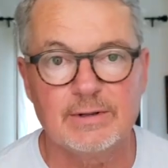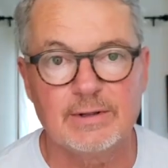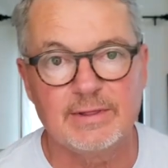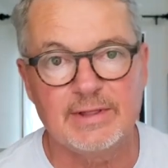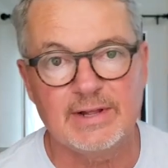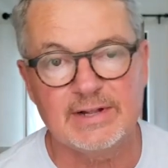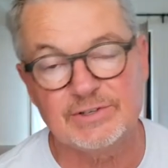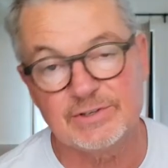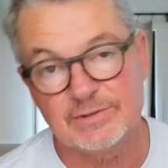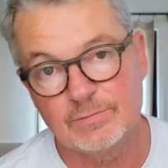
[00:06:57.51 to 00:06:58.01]

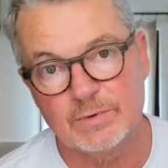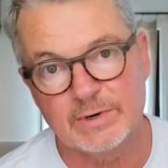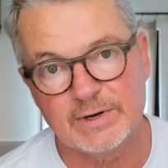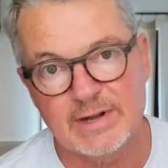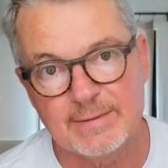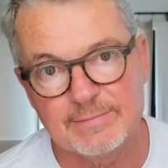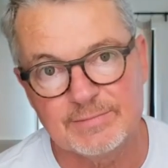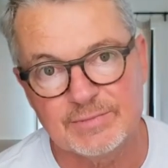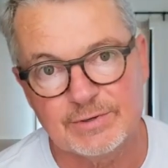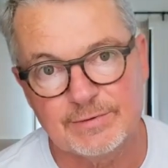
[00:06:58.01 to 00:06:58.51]
That's what
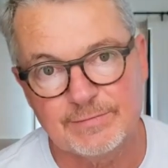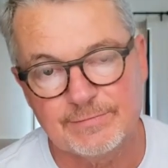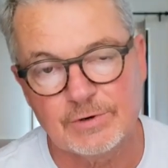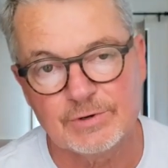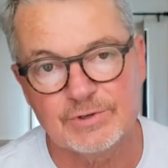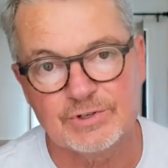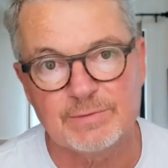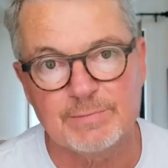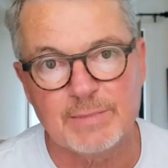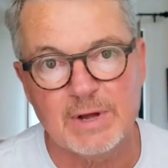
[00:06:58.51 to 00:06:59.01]
comes
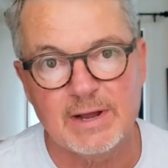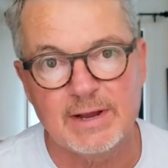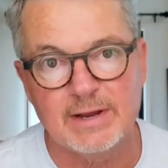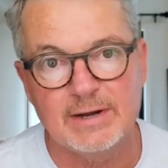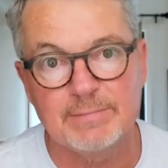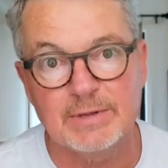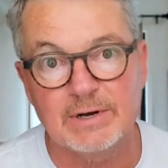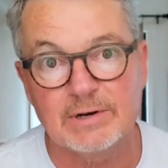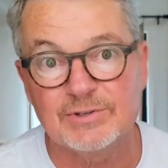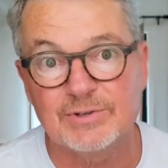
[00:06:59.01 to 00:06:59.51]
first to
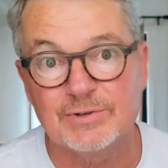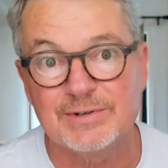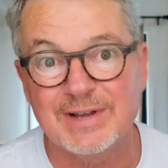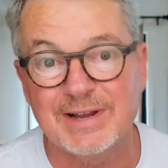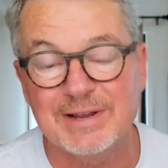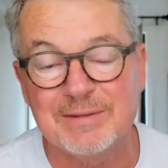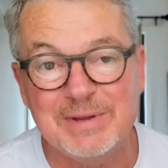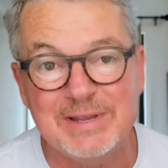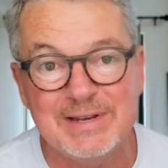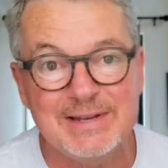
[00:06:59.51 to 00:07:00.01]
mind, but also
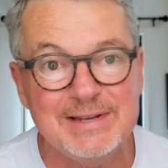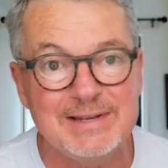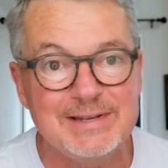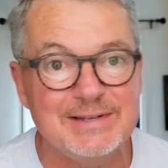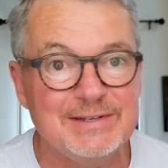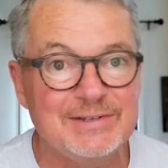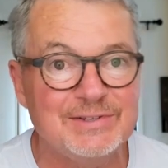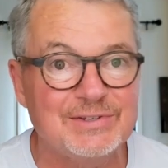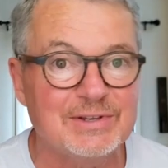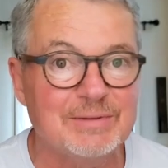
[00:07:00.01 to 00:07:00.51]

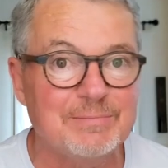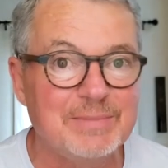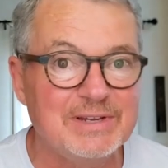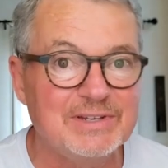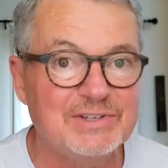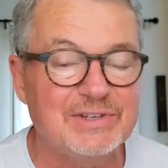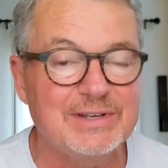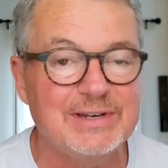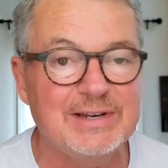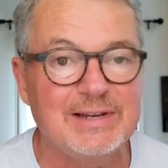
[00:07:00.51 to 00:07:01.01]
diabetes,
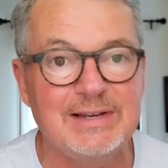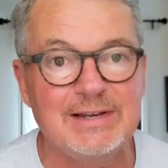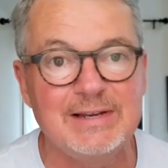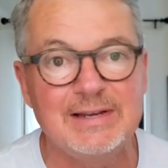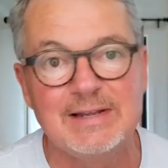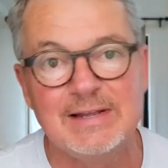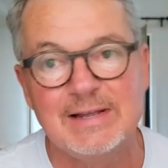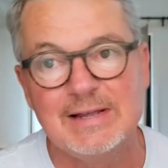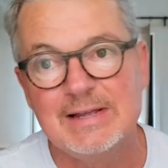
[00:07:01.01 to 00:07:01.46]
obesity,